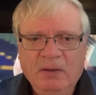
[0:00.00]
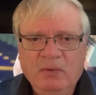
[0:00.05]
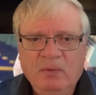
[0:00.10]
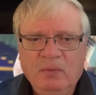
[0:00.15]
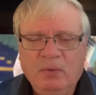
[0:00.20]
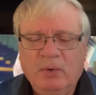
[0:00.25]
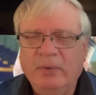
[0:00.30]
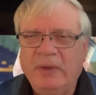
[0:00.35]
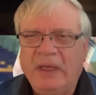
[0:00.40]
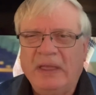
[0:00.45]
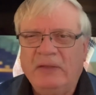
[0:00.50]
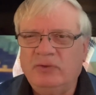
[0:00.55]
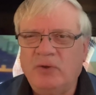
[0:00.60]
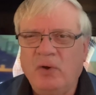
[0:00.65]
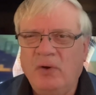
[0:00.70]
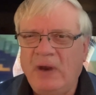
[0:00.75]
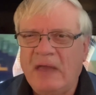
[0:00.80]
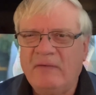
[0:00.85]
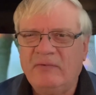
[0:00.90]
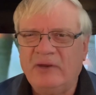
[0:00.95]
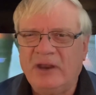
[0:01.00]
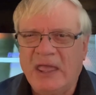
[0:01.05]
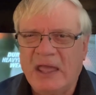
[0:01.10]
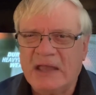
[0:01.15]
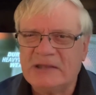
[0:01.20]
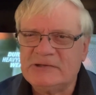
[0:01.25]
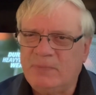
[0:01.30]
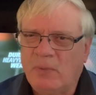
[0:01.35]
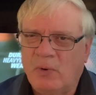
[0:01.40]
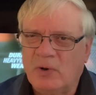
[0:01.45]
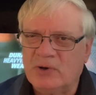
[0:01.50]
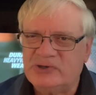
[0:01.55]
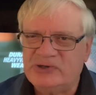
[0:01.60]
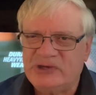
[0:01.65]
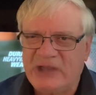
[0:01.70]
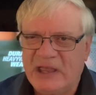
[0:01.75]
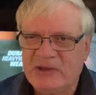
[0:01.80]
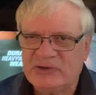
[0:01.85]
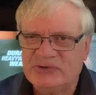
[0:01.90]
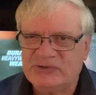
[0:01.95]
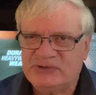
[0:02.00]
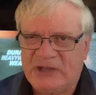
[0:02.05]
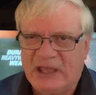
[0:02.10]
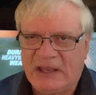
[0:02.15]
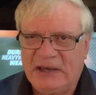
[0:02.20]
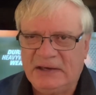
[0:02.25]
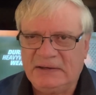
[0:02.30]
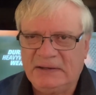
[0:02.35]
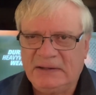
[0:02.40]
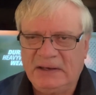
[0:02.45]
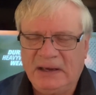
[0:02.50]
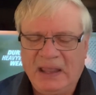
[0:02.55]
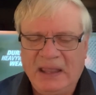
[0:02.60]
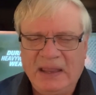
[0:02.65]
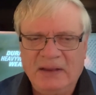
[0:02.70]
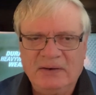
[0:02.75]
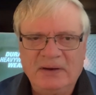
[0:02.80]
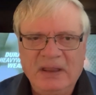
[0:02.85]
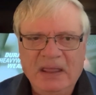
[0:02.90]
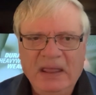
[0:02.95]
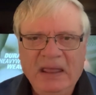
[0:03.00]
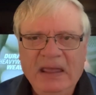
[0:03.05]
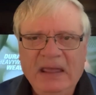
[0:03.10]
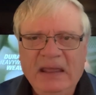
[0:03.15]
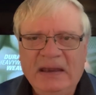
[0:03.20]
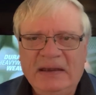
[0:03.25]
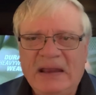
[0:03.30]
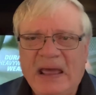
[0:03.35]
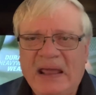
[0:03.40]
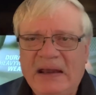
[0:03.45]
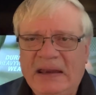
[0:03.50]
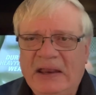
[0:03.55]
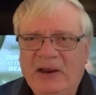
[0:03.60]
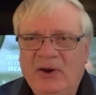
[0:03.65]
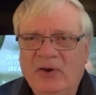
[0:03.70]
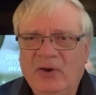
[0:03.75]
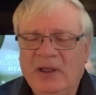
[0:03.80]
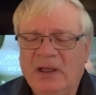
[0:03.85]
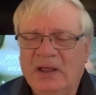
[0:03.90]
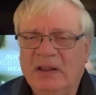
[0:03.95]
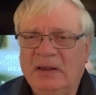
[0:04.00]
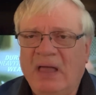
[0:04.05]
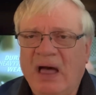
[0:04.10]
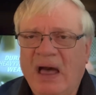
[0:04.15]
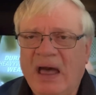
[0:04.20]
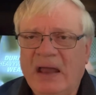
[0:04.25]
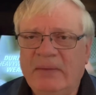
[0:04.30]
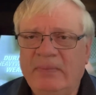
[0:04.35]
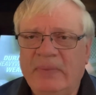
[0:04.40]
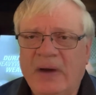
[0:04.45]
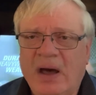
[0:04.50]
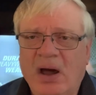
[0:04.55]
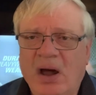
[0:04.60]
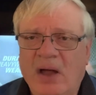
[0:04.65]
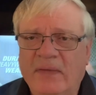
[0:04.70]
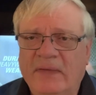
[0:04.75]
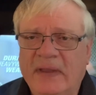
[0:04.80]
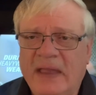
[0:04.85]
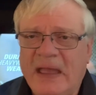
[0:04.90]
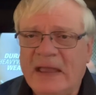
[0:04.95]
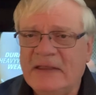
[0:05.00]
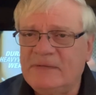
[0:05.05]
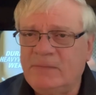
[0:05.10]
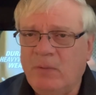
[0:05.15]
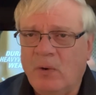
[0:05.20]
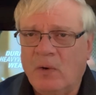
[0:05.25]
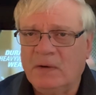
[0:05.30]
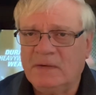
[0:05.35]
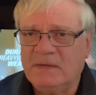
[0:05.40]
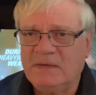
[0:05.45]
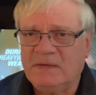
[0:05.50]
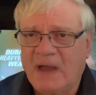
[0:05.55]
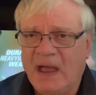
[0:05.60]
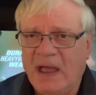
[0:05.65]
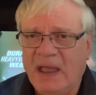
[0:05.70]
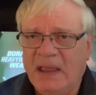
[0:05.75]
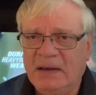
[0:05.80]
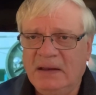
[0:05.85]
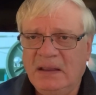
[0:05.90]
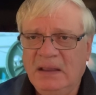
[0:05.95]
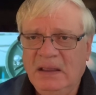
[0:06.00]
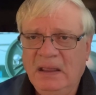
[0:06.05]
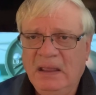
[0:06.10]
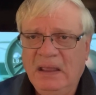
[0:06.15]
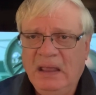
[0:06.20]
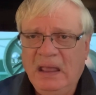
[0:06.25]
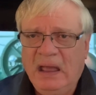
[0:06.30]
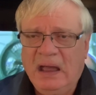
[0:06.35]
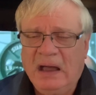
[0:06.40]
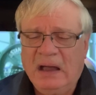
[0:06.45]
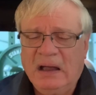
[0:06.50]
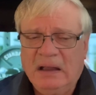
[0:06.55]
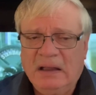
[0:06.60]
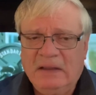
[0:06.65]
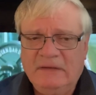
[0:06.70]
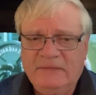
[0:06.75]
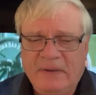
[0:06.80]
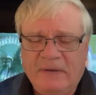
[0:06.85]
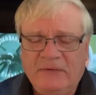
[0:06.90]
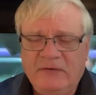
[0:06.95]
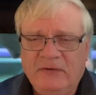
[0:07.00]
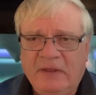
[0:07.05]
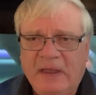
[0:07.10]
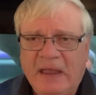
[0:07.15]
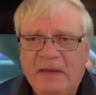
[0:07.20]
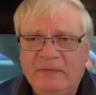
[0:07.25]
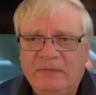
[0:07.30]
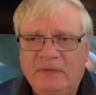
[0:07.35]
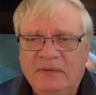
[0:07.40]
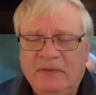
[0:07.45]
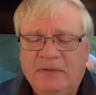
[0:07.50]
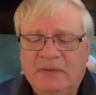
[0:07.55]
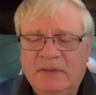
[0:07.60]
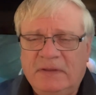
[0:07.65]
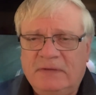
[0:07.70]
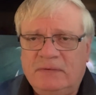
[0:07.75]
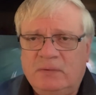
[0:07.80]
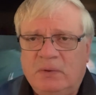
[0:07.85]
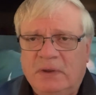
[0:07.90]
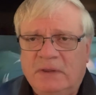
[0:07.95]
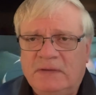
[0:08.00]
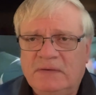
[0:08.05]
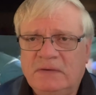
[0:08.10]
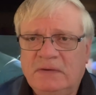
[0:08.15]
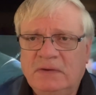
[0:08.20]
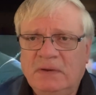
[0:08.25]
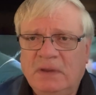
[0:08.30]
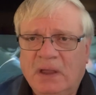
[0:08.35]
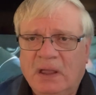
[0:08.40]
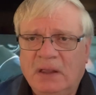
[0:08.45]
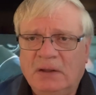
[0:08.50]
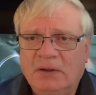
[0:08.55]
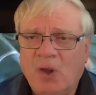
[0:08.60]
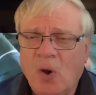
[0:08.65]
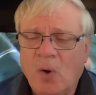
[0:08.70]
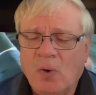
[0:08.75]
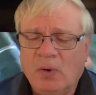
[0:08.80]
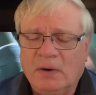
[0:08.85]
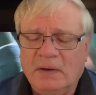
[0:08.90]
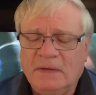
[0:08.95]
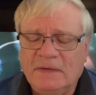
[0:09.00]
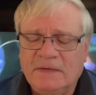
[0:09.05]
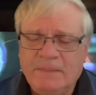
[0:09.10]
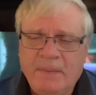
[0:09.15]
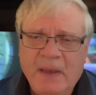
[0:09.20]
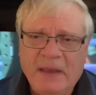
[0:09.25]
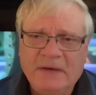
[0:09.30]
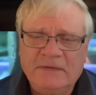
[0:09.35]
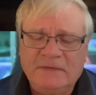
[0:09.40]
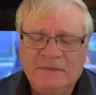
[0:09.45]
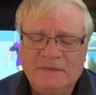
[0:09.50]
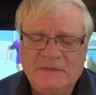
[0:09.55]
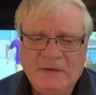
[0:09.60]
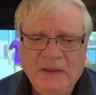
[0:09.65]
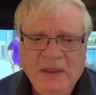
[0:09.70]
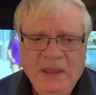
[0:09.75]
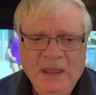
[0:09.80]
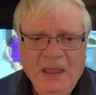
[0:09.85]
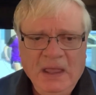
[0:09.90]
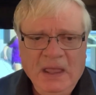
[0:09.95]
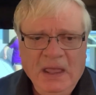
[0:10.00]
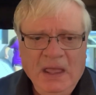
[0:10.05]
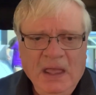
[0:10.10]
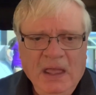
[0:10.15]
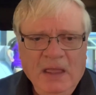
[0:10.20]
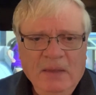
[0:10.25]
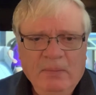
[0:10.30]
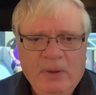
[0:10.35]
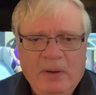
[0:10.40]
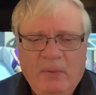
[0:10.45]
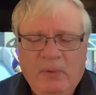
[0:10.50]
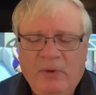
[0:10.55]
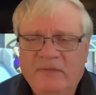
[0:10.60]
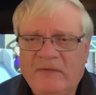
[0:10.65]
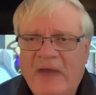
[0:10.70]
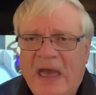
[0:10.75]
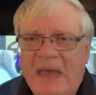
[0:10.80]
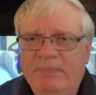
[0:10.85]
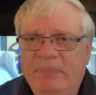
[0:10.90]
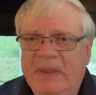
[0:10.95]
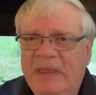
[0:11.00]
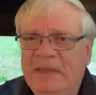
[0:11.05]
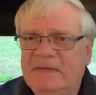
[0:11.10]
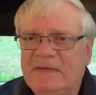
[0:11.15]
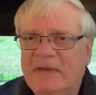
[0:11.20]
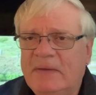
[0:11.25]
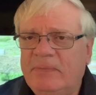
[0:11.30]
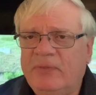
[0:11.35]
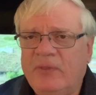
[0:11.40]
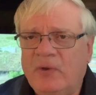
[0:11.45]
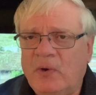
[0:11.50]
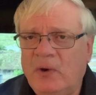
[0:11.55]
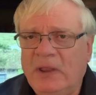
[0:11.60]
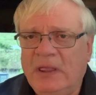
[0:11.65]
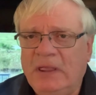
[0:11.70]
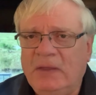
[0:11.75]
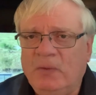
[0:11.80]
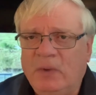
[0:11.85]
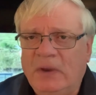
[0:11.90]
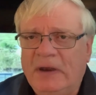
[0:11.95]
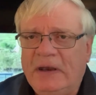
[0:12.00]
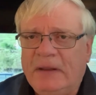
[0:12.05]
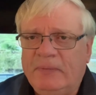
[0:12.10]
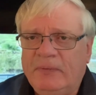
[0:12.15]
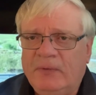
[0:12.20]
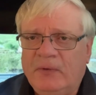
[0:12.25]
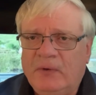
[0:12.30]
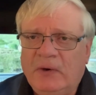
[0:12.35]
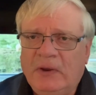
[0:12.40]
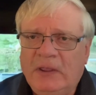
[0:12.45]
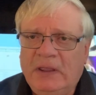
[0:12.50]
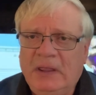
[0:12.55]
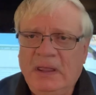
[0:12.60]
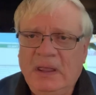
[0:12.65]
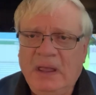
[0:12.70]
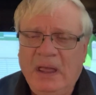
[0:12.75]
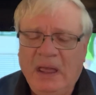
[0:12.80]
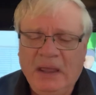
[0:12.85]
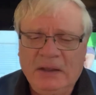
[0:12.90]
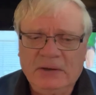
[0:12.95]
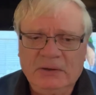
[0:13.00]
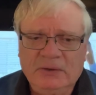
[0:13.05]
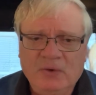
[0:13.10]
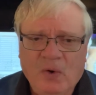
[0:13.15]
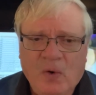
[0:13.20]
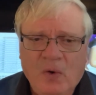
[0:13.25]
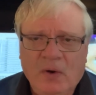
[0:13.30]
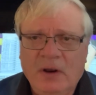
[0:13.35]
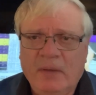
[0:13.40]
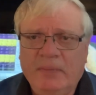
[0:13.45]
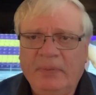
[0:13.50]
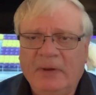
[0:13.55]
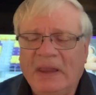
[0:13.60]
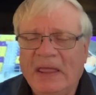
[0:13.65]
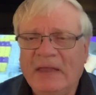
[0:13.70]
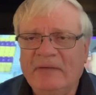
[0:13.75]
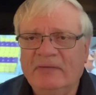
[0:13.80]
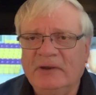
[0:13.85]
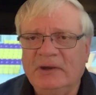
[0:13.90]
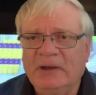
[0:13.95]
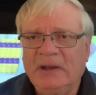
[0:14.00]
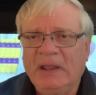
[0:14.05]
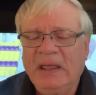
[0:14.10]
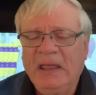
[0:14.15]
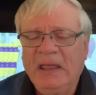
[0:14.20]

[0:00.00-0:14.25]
We don't have any export sales data today, and not hearing a lot about on the export side, especially after this week's lower inspections. But we've got beans up 30, wheat up 30, and corn up 11.